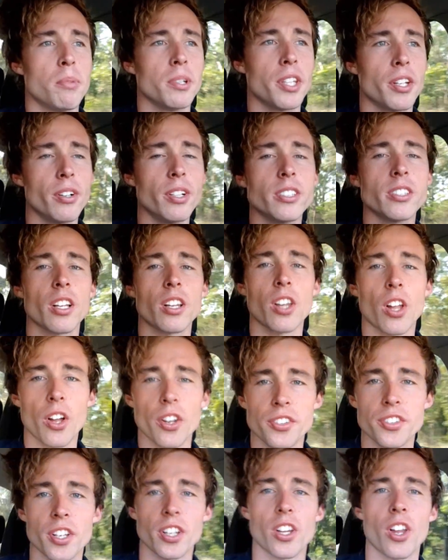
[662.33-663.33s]
But there is a
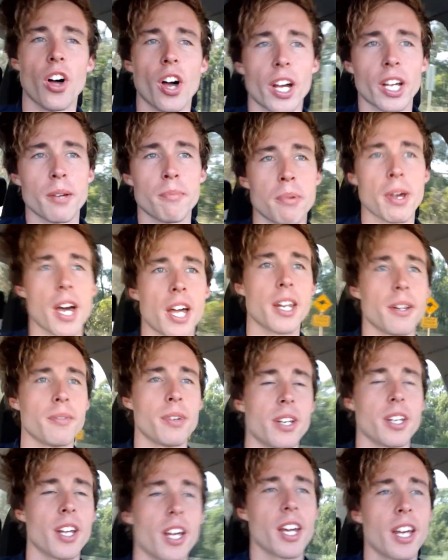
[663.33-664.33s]
lot to like about him,
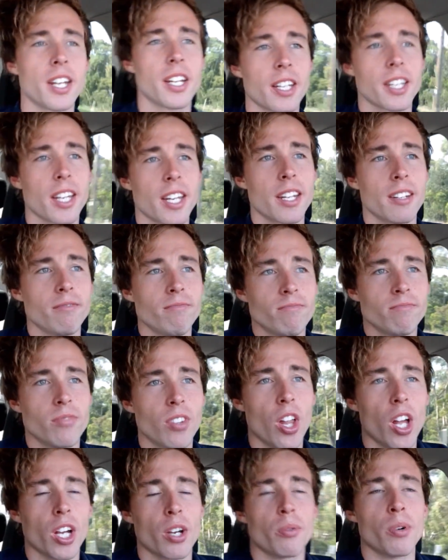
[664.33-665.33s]
and again,
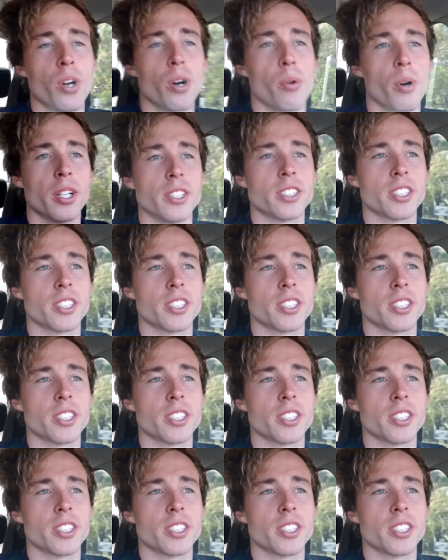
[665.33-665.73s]
like we always